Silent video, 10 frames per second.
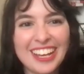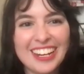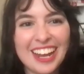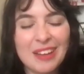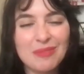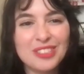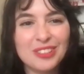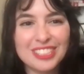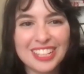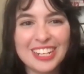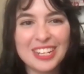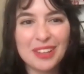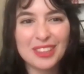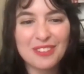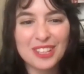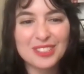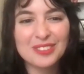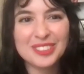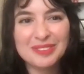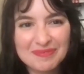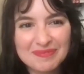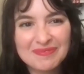And I'm so excited about the festival.